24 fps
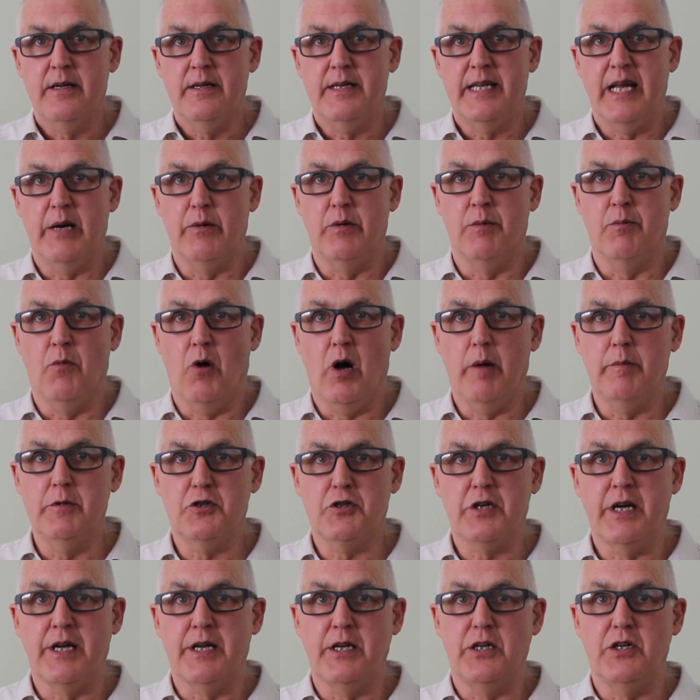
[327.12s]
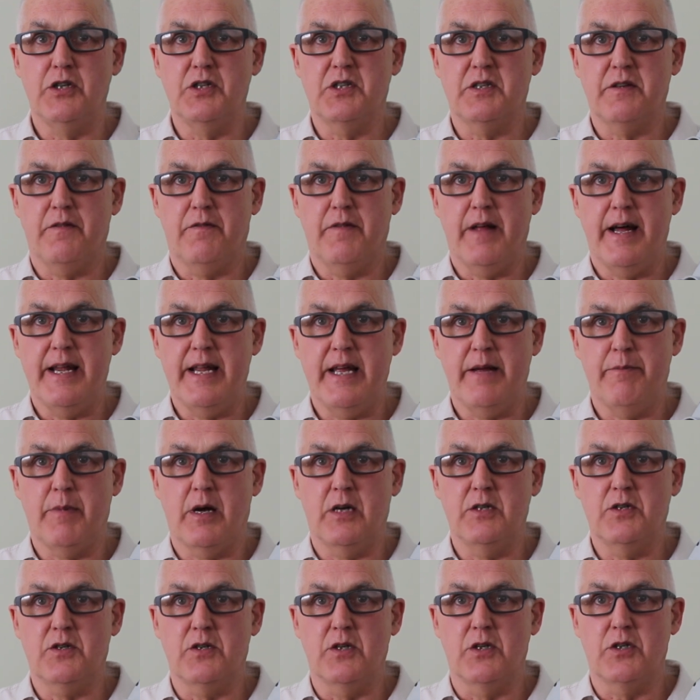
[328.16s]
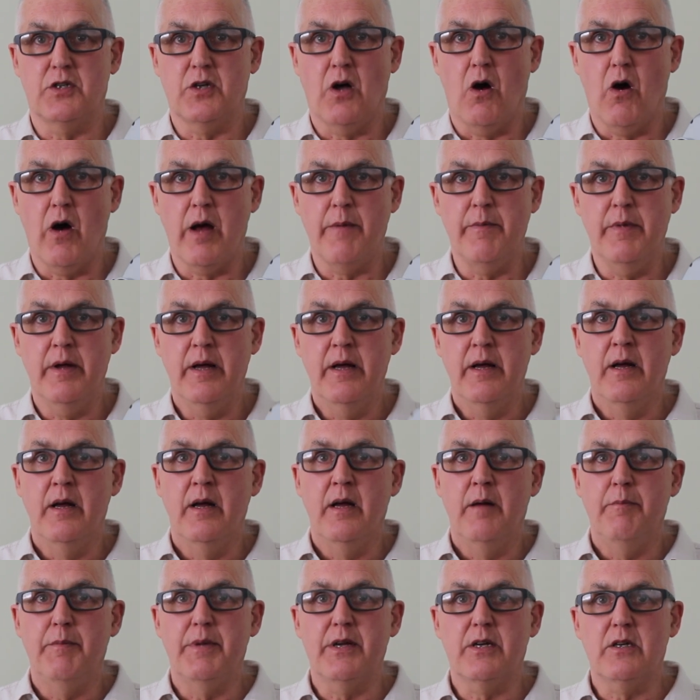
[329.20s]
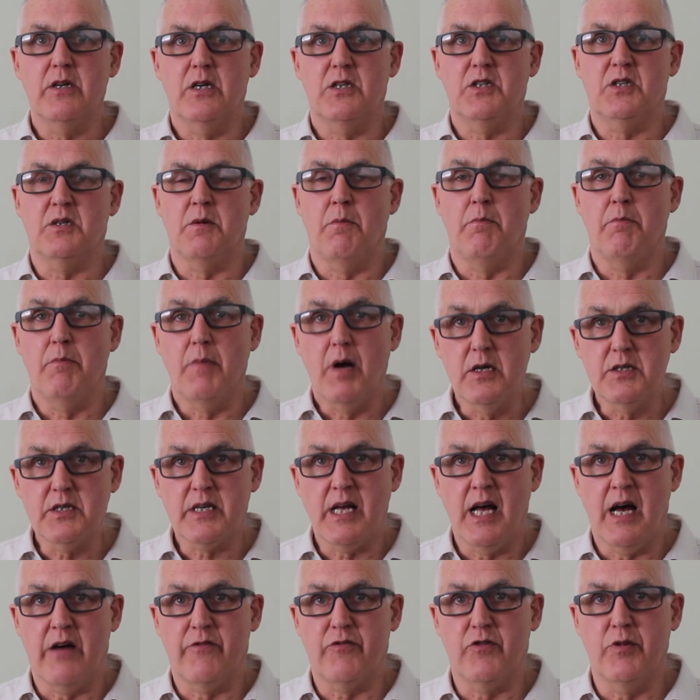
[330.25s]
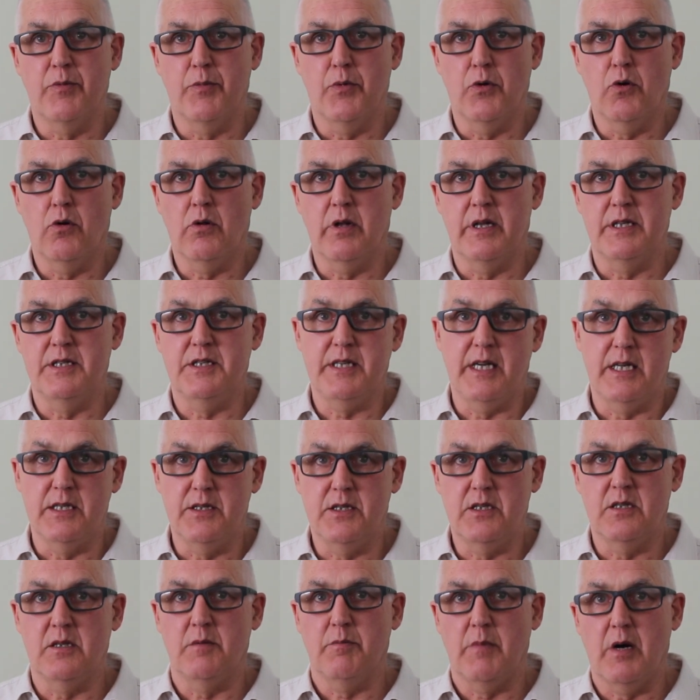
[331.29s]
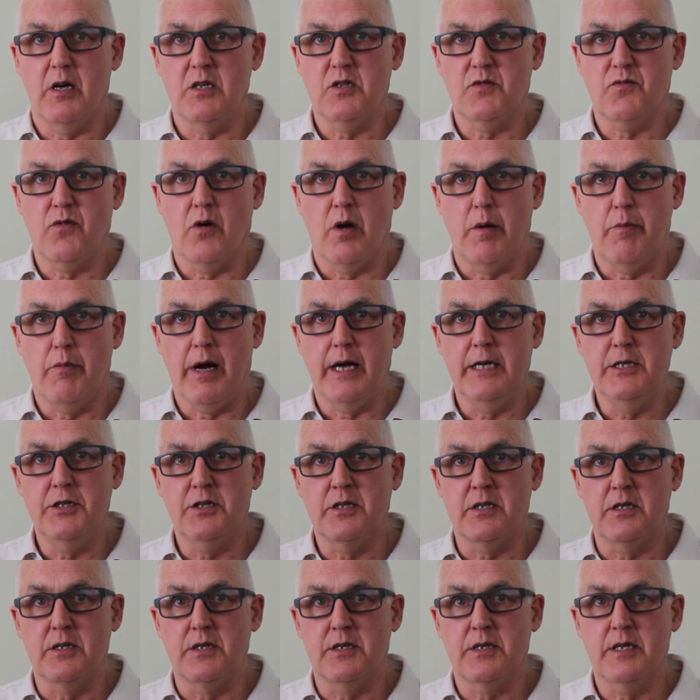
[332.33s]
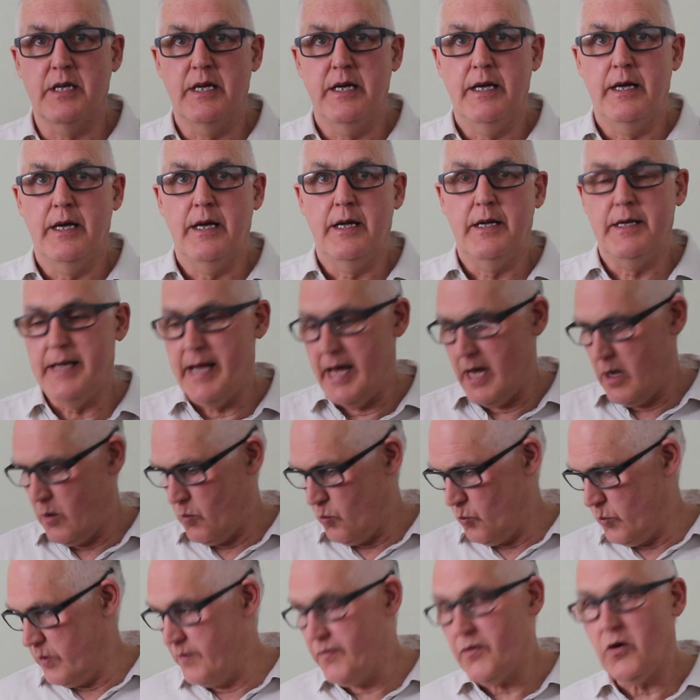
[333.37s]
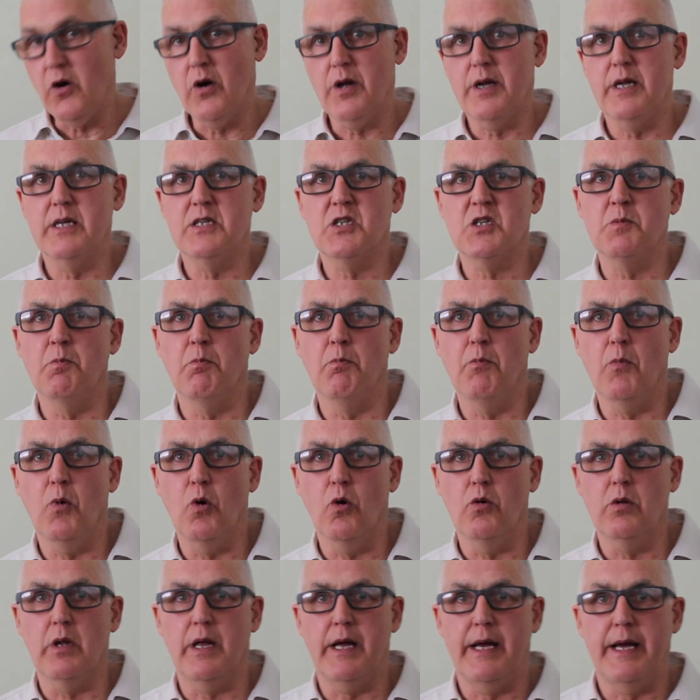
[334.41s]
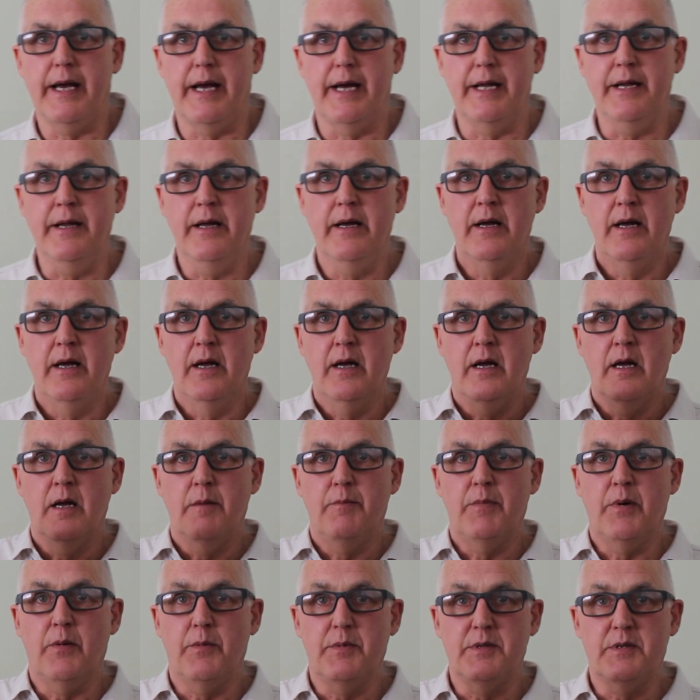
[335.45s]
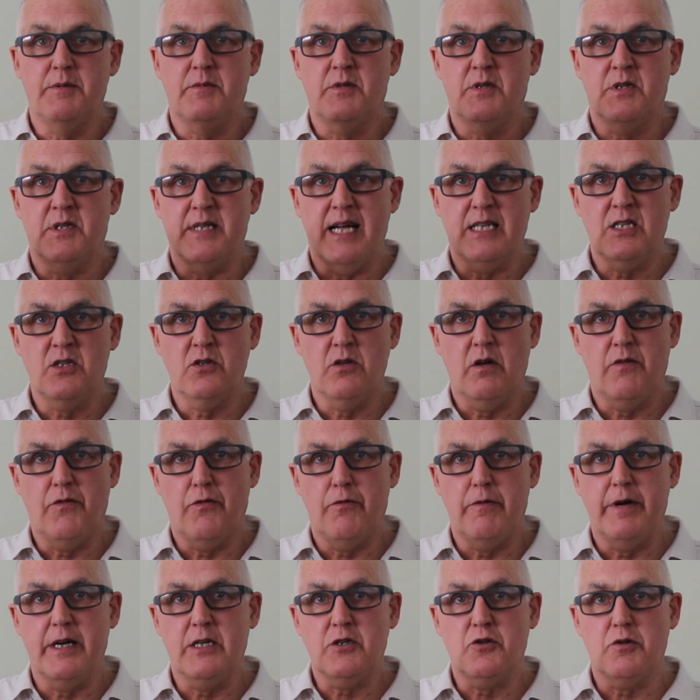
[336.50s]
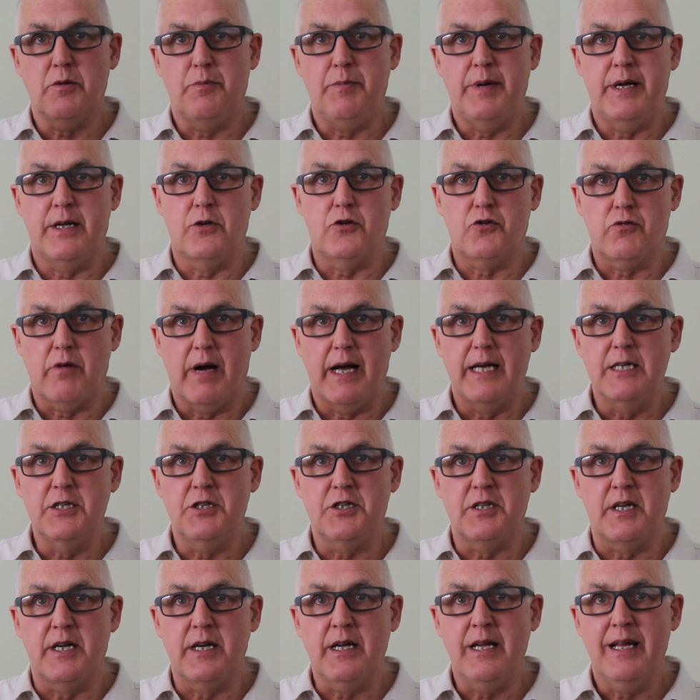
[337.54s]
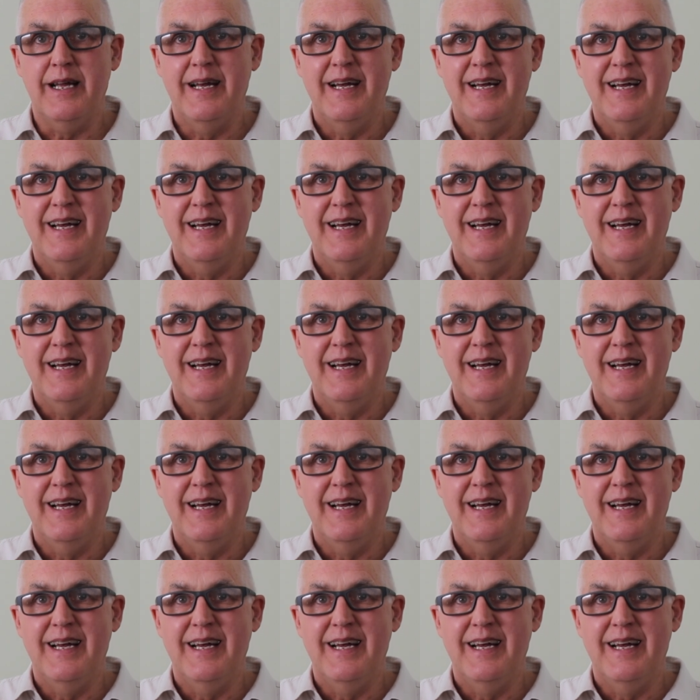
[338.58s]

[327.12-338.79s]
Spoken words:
Now with my machine I use the flat head most of the time because I'm most comfortable and sends in the most vibrations. Now we've got a smaller head, but that's not for extra penetration.